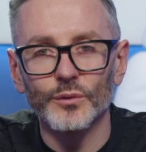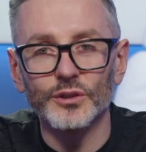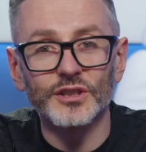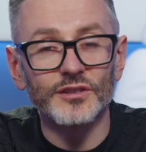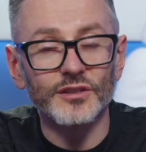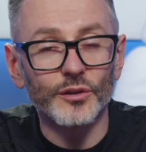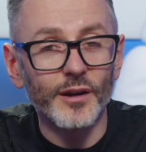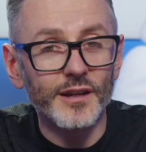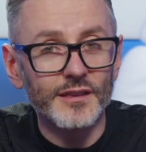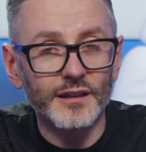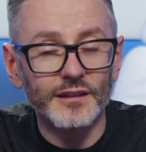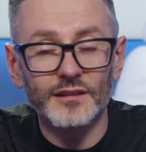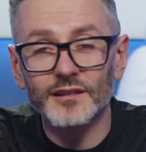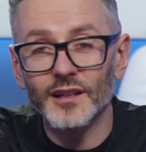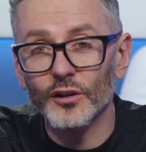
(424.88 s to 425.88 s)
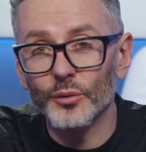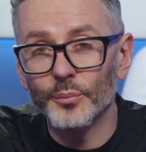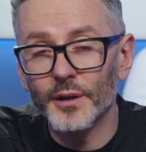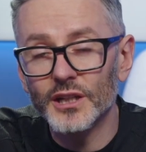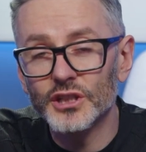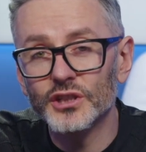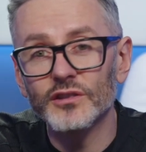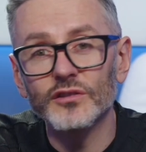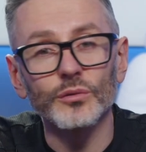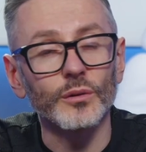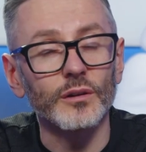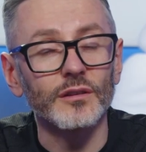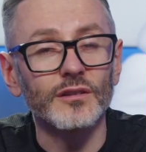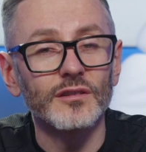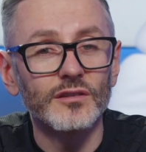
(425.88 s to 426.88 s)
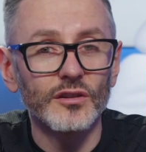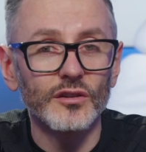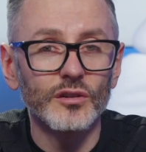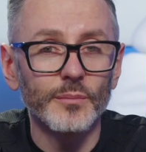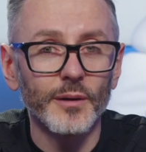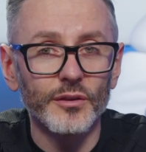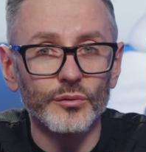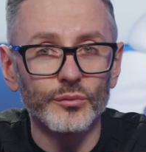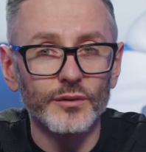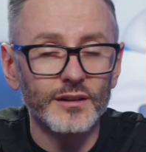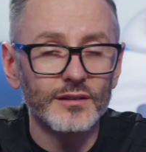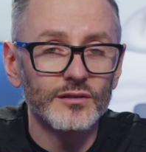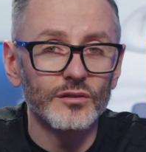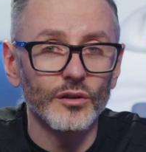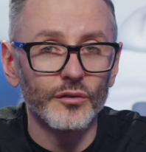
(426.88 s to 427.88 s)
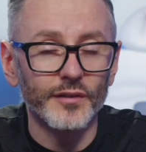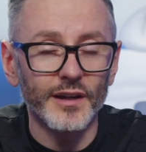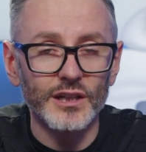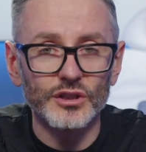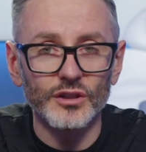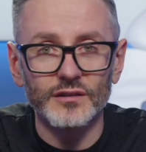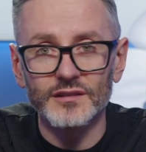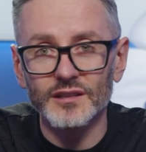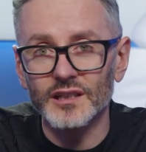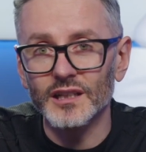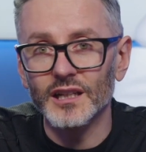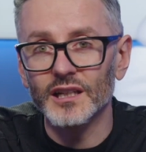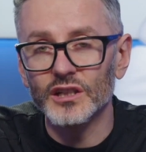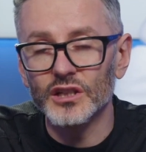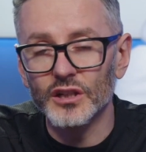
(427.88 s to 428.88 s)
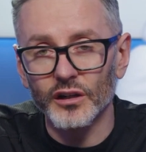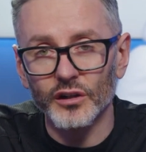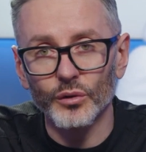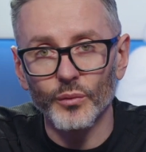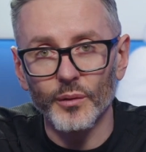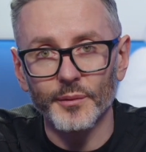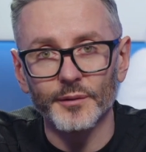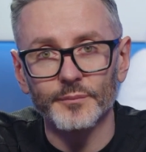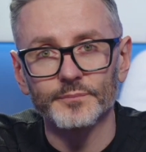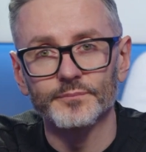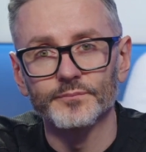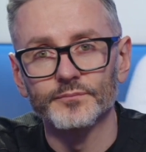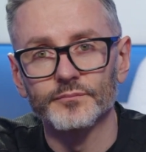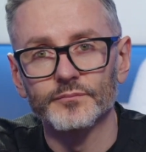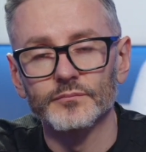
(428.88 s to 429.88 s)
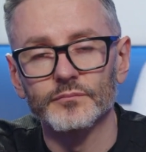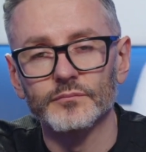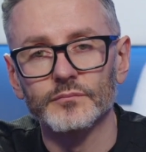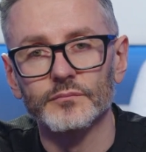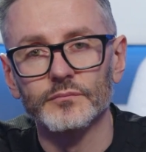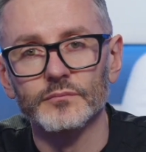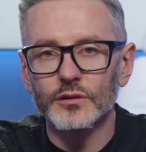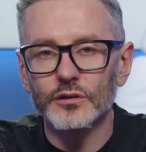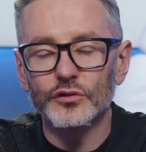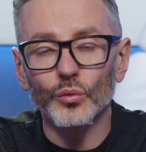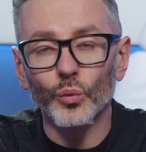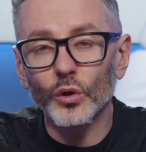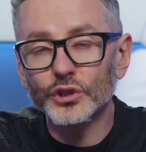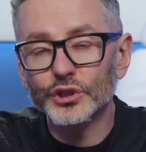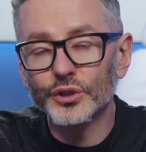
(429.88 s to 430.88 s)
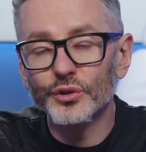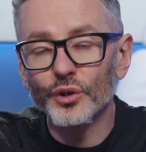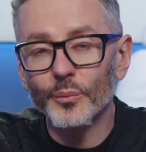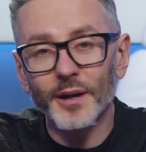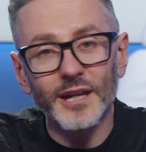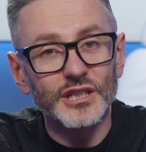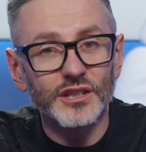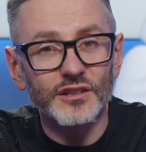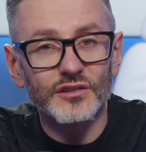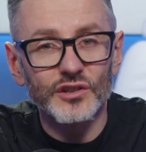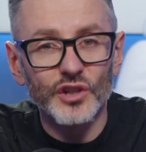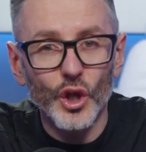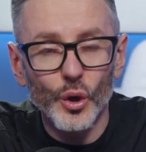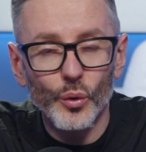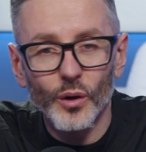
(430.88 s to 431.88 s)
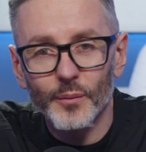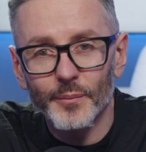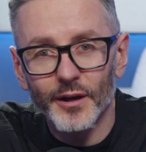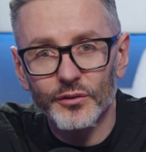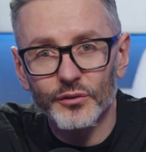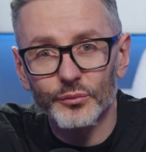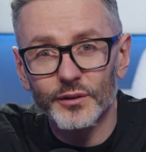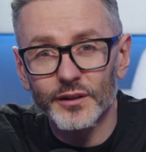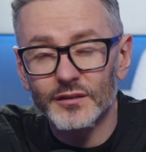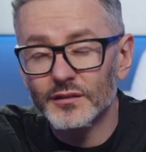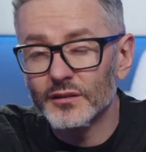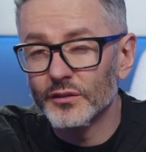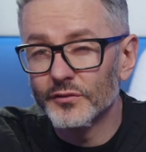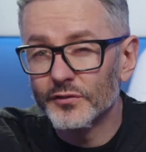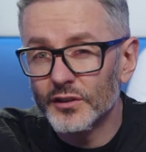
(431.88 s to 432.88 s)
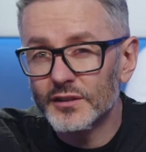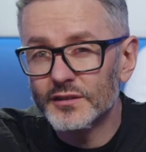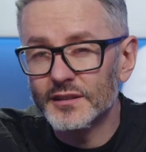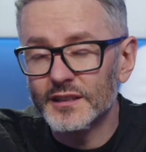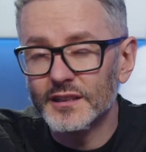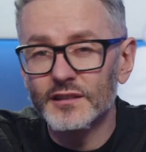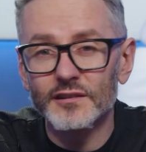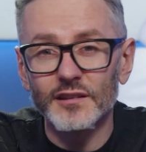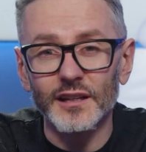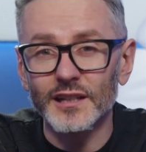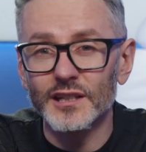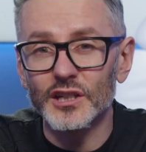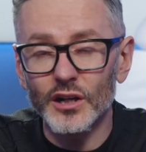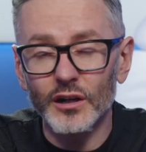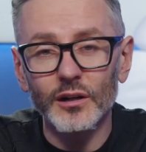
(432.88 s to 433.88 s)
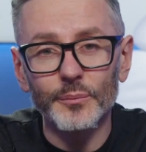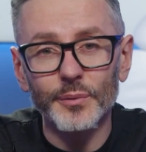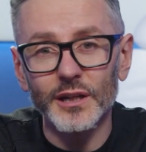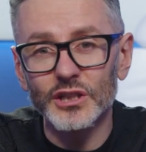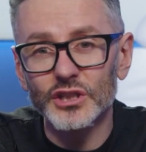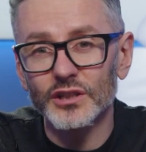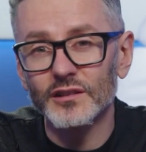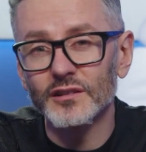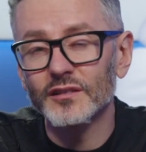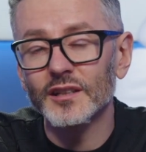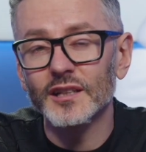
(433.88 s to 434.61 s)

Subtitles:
which is a great thing to tell your patients who are concerned about the risks of HRT in younger women. So what should your patients know about the risk? The first is that in younger patients,